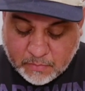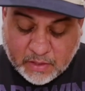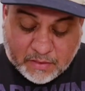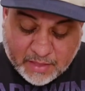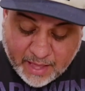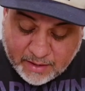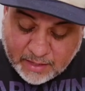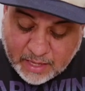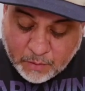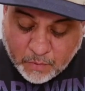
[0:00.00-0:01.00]
Then
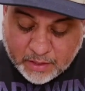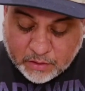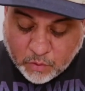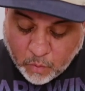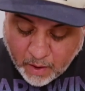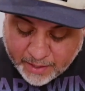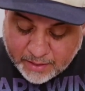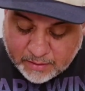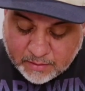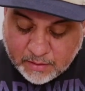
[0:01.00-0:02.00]
it went
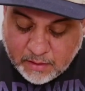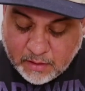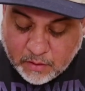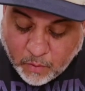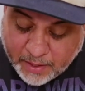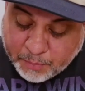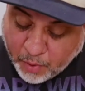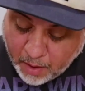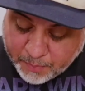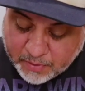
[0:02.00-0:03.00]
quite
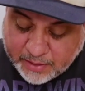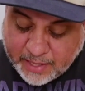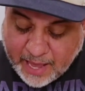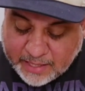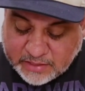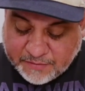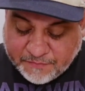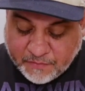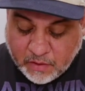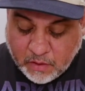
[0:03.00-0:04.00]
properly as if